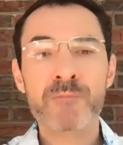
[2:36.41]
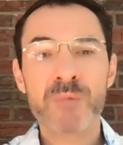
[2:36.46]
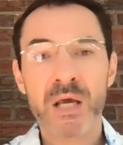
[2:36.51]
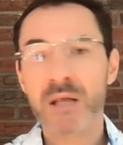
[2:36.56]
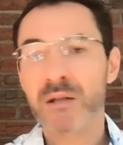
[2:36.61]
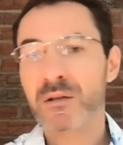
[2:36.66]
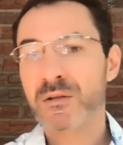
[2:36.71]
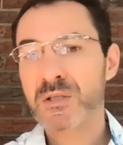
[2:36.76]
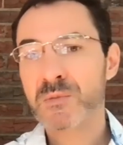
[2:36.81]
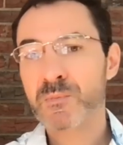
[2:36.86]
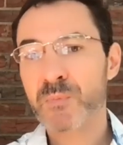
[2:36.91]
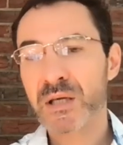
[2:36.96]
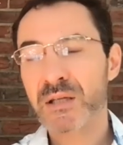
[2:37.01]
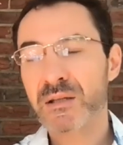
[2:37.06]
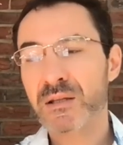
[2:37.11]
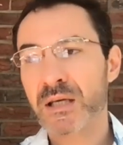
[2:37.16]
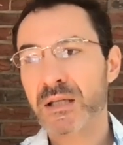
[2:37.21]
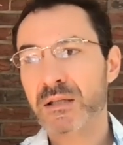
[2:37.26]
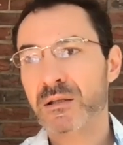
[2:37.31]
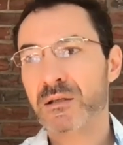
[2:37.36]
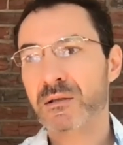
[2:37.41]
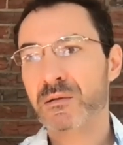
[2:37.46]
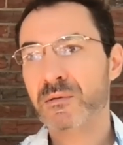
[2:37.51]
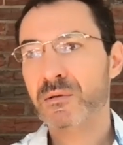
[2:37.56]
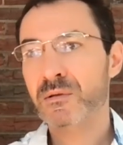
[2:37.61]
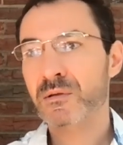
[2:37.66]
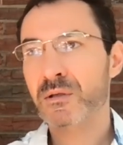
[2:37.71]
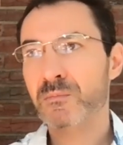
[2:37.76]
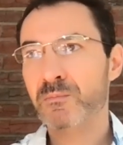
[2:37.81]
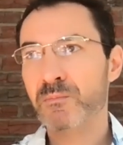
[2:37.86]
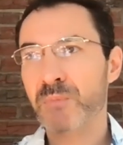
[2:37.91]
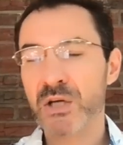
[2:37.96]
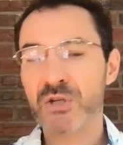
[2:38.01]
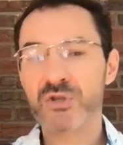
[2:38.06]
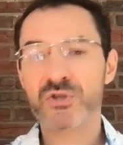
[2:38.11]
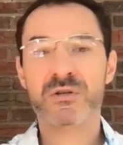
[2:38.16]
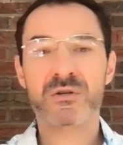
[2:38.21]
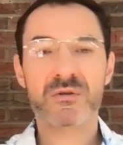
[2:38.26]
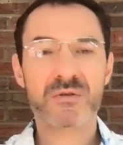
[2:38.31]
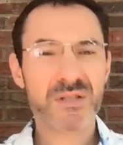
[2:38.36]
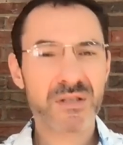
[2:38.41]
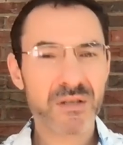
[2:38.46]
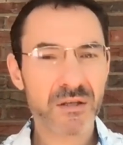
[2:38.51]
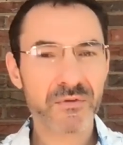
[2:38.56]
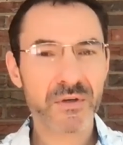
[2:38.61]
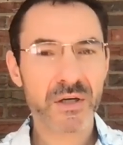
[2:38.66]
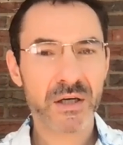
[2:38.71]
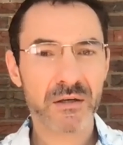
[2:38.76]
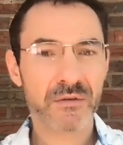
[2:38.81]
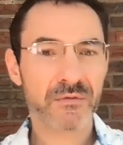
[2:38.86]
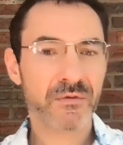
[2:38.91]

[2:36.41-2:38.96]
And despite that, the patient herself kind